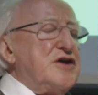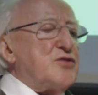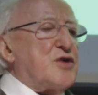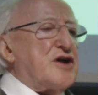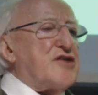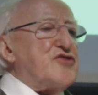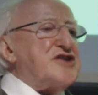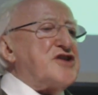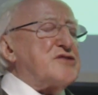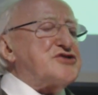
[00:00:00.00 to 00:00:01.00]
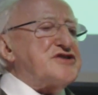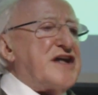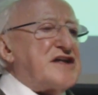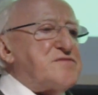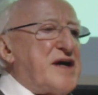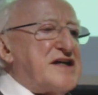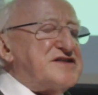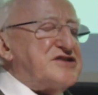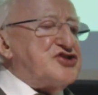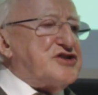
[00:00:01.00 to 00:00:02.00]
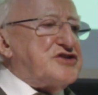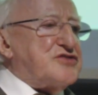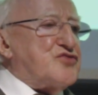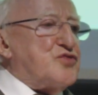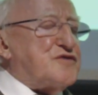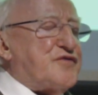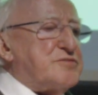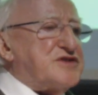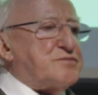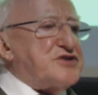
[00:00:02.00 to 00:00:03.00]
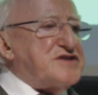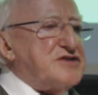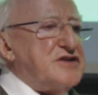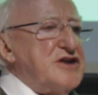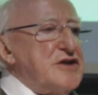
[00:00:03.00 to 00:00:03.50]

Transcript: where I read out that passage that he wrote from his prison